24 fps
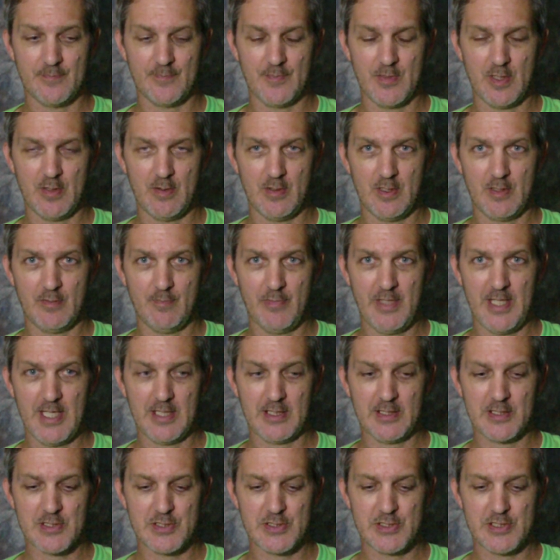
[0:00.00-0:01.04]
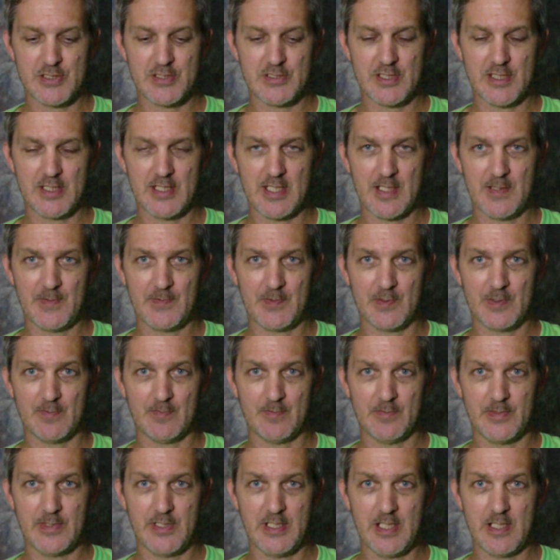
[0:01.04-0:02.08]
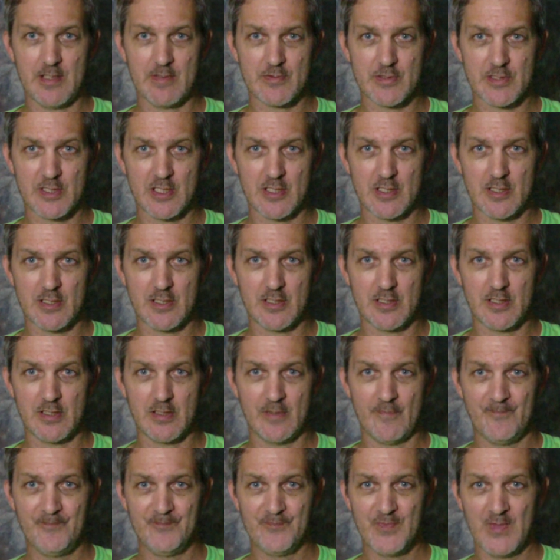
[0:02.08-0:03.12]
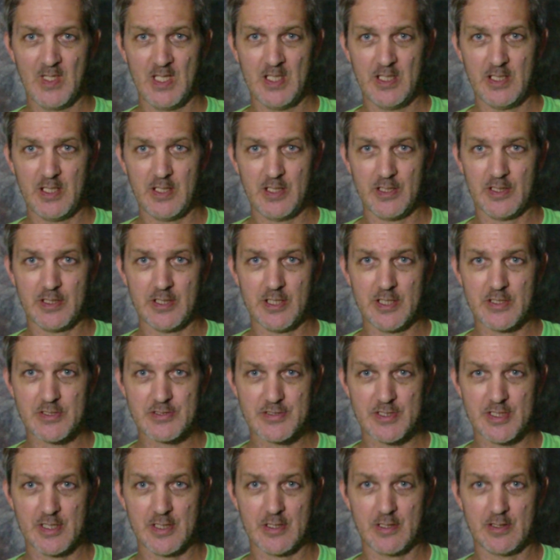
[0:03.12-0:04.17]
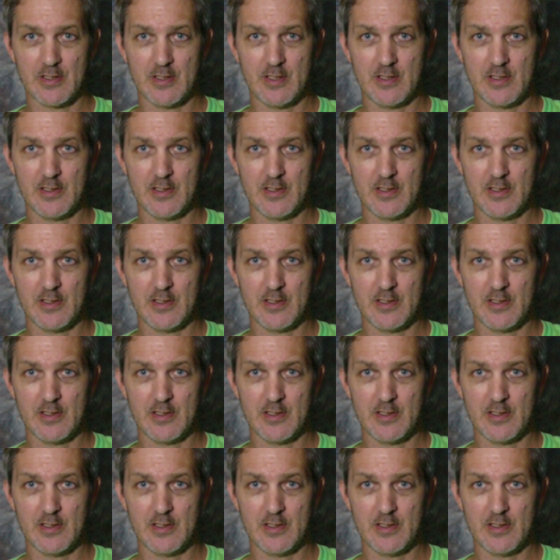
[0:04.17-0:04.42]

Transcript: The packet of seeds I have from Dave's Garden indicates to